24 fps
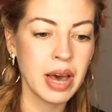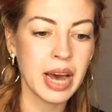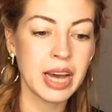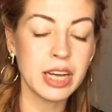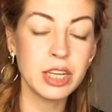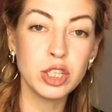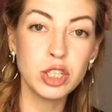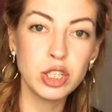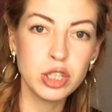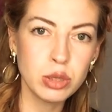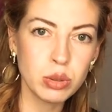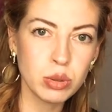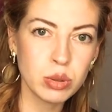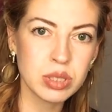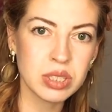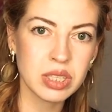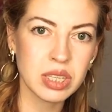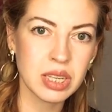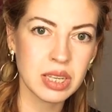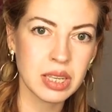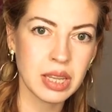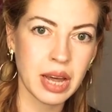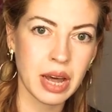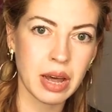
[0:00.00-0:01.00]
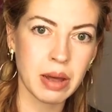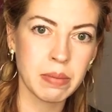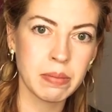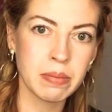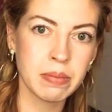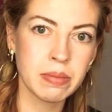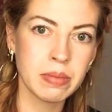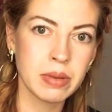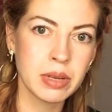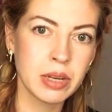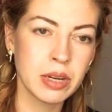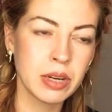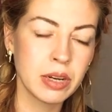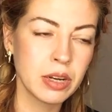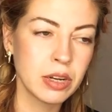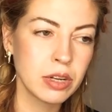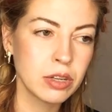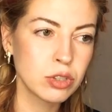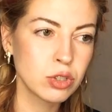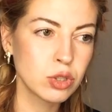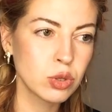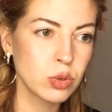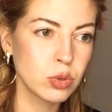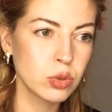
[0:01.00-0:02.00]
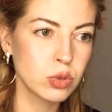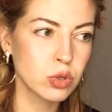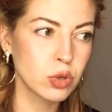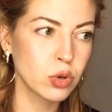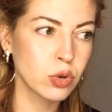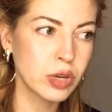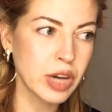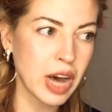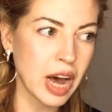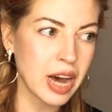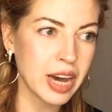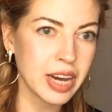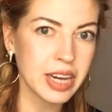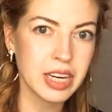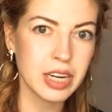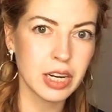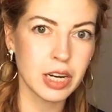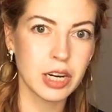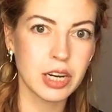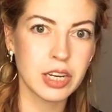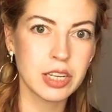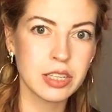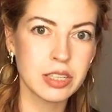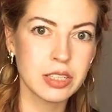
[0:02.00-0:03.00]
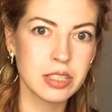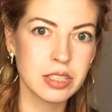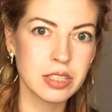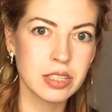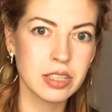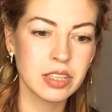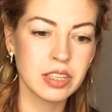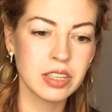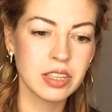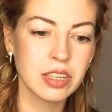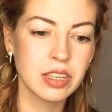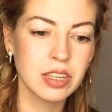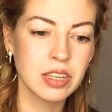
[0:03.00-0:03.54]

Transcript: and using them to to guide us